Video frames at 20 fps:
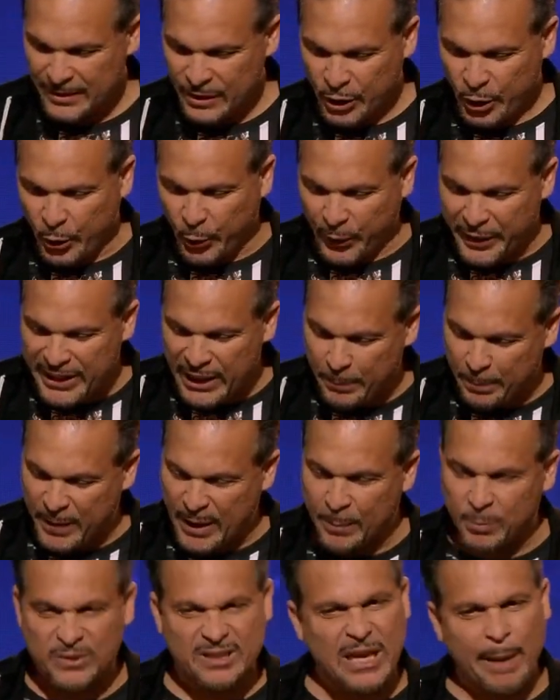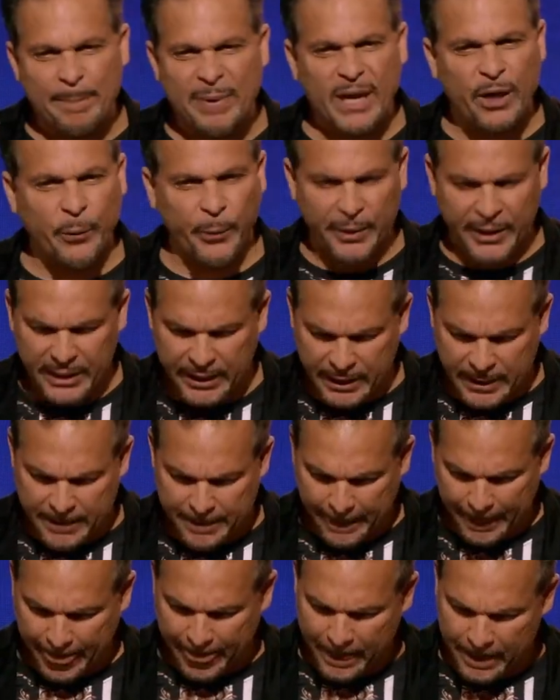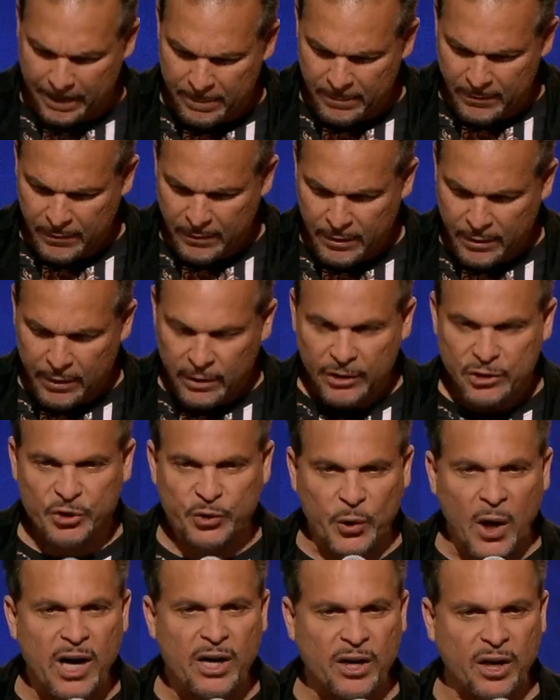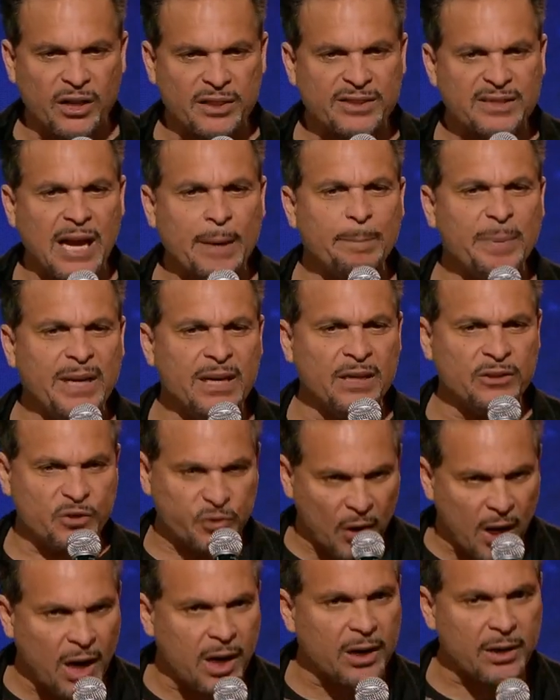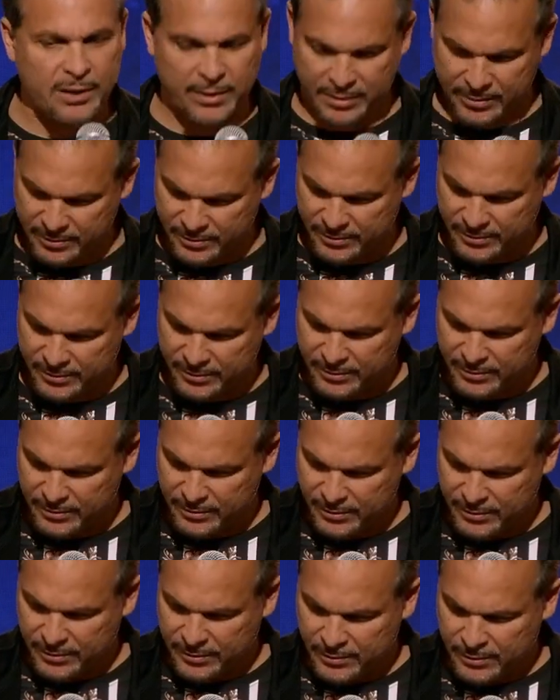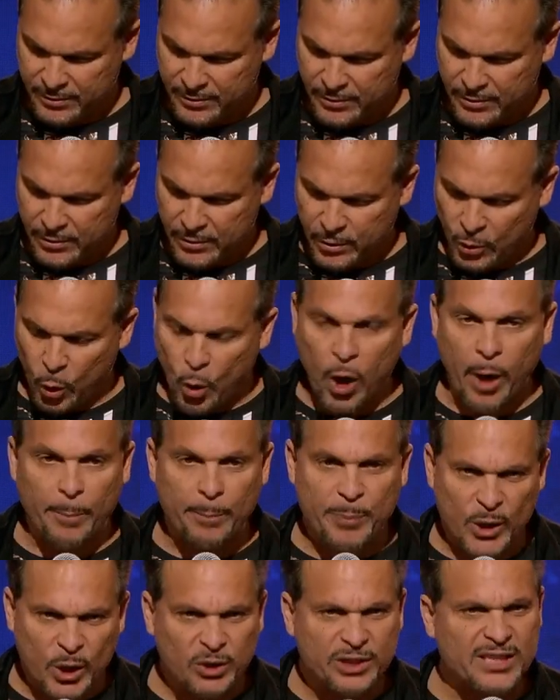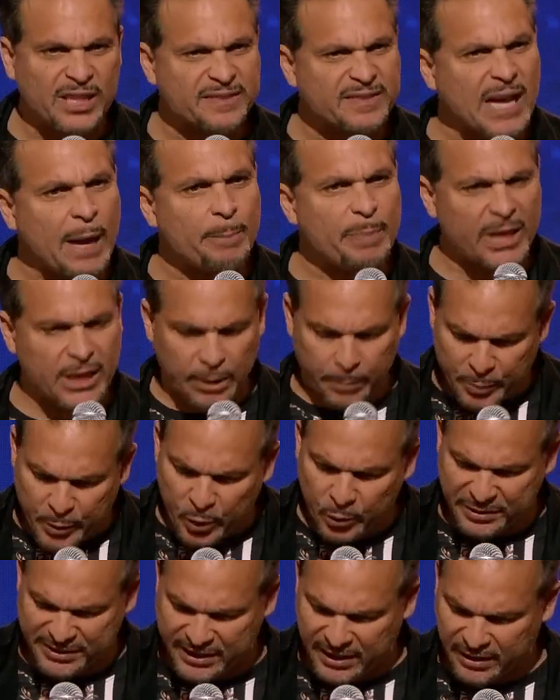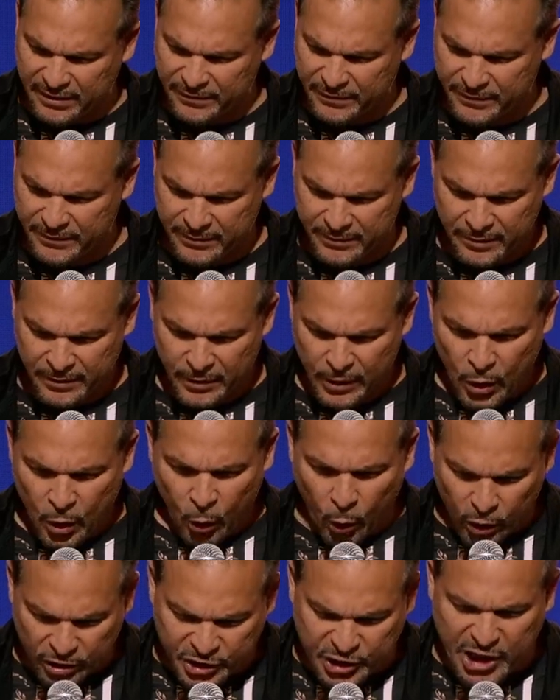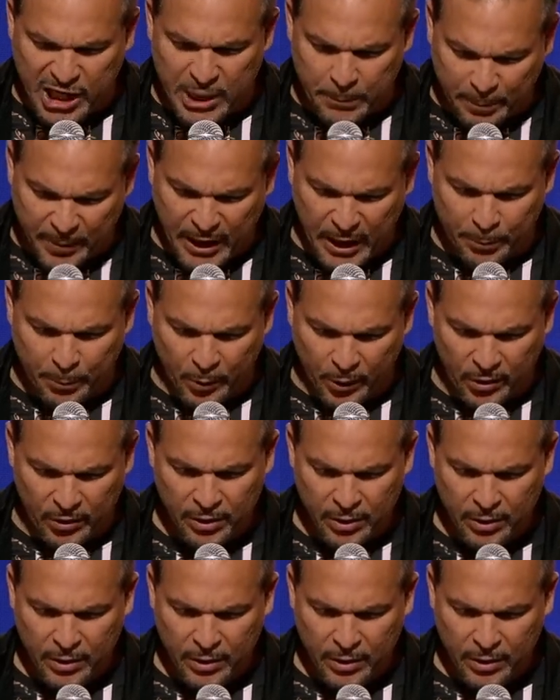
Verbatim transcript: Greedy people, stop being greedy. Drunkards, stop being a drunk. Or abusive, stop being abusive. Or cheat people.